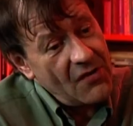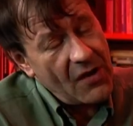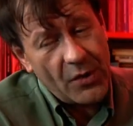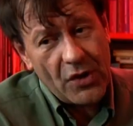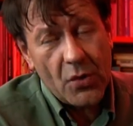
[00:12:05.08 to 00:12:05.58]

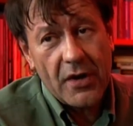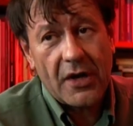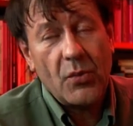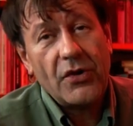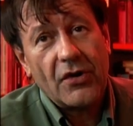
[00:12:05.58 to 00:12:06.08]
When you're
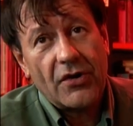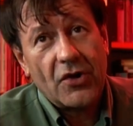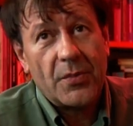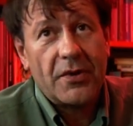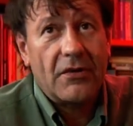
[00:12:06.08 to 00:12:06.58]
working with a
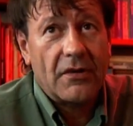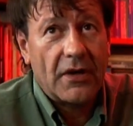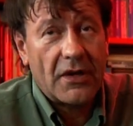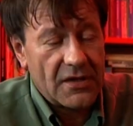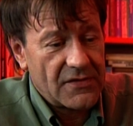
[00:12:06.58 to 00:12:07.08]
group and you're
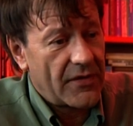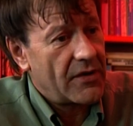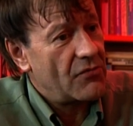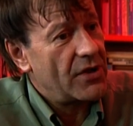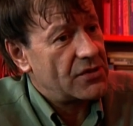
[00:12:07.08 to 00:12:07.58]
getting this
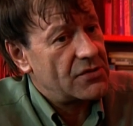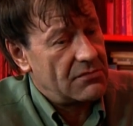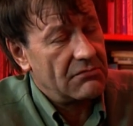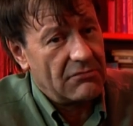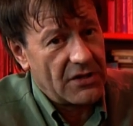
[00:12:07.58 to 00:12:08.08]
very rich,
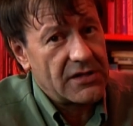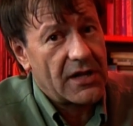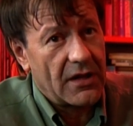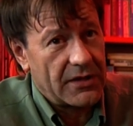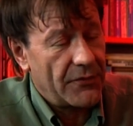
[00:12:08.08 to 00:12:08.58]

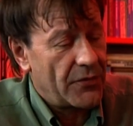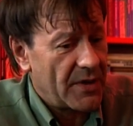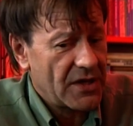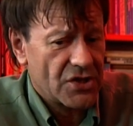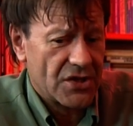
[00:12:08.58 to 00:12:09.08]
detailed
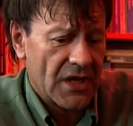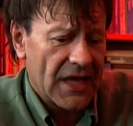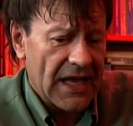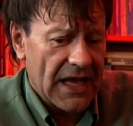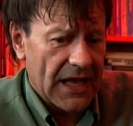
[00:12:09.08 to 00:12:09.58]
information,
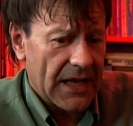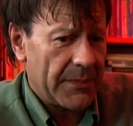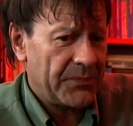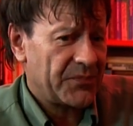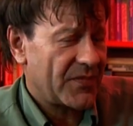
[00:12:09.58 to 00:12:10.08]

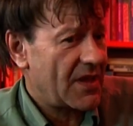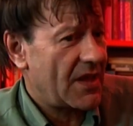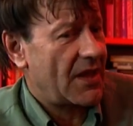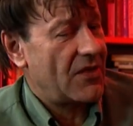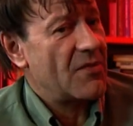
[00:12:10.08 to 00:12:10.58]

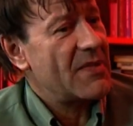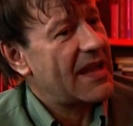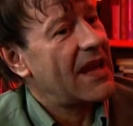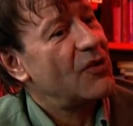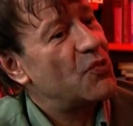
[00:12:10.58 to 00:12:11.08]
there are
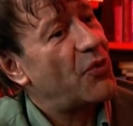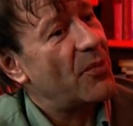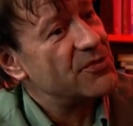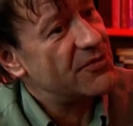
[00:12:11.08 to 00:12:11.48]
mechanical problems